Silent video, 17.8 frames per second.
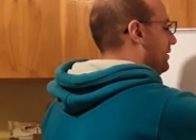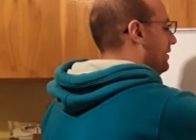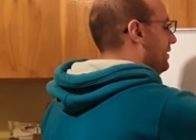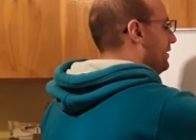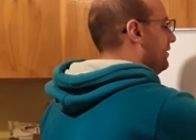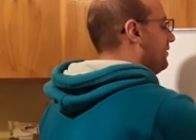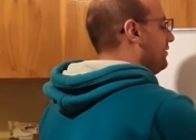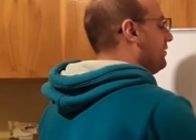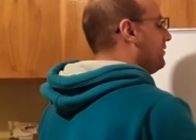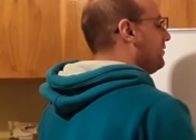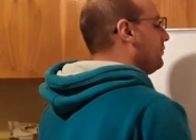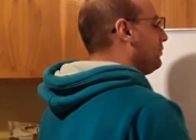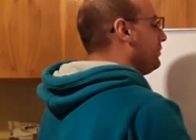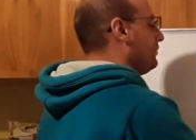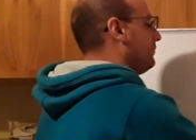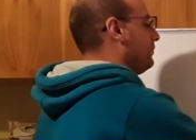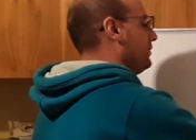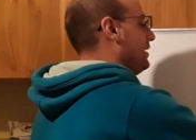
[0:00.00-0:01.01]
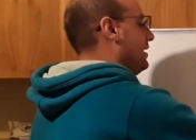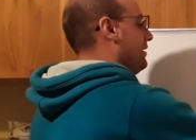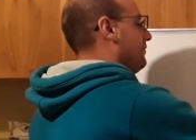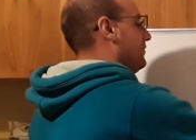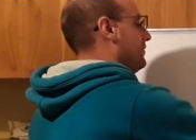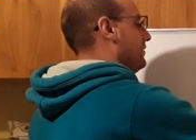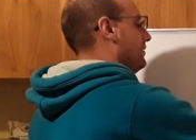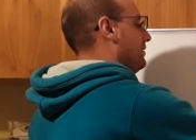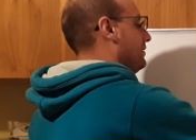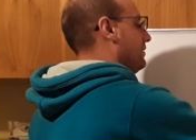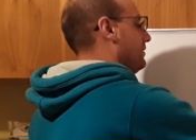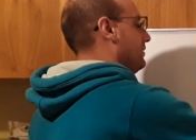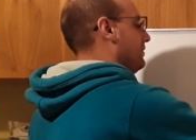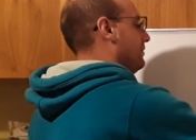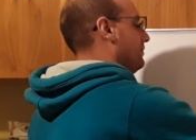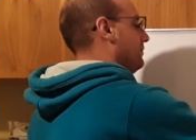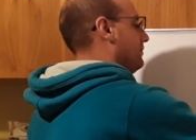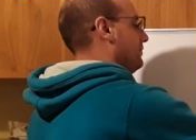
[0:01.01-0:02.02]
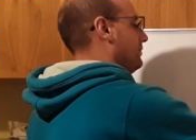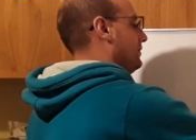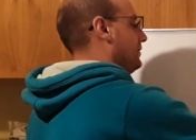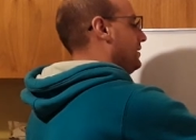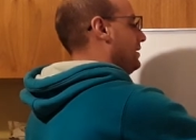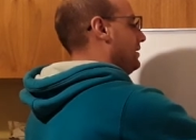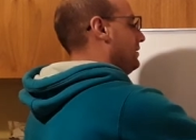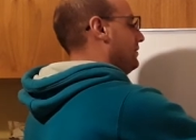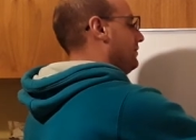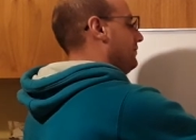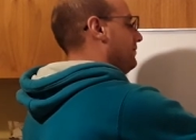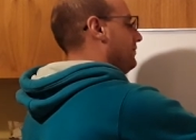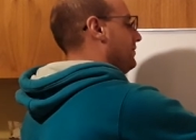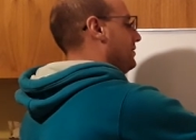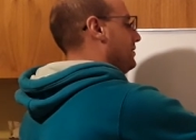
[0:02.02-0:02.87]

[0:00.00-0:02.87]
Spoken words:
And so if we have a kind of